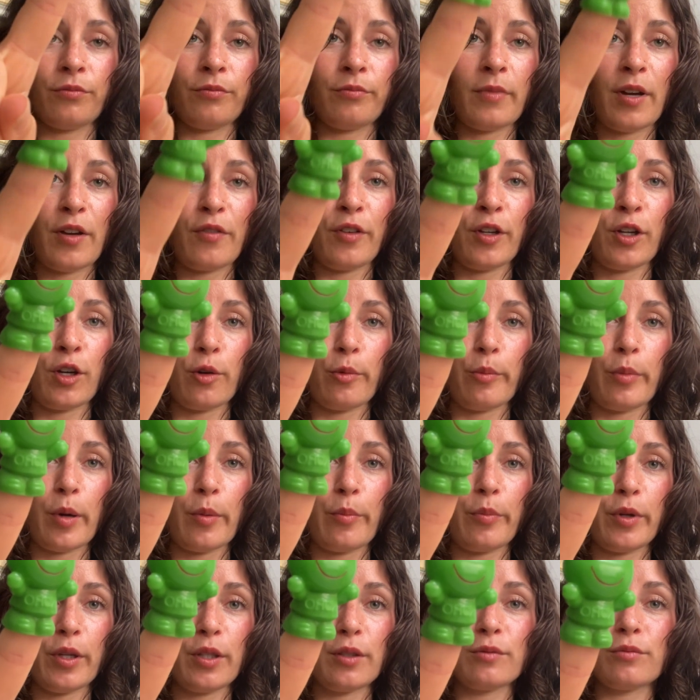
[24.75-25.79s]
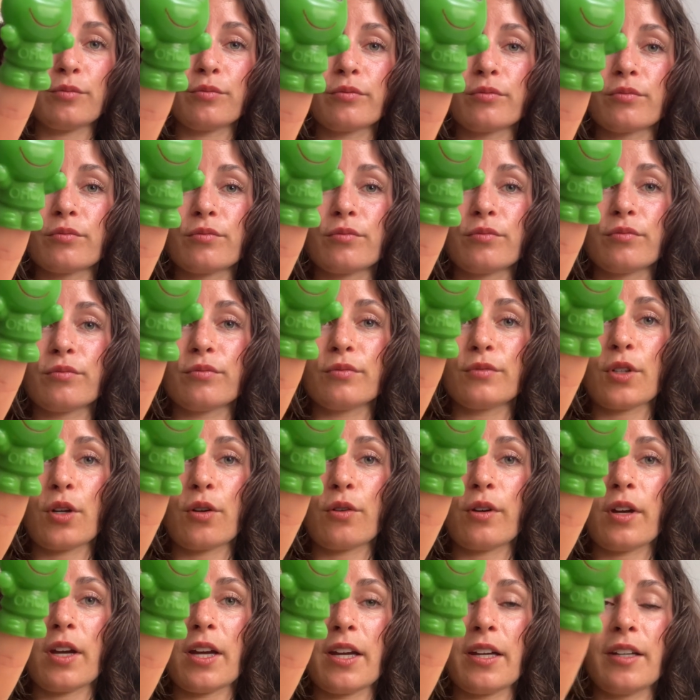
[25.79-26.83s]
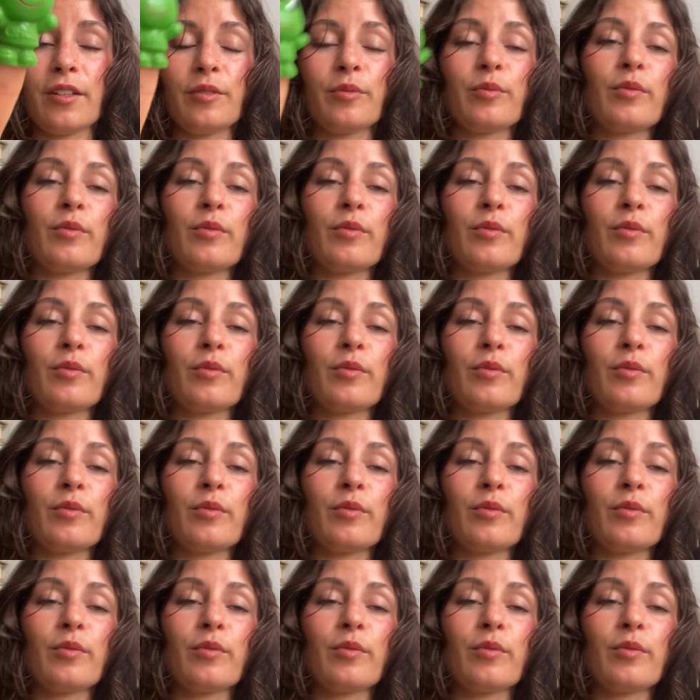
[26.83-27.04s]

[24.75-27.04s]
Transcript: my finger puppet. Okay?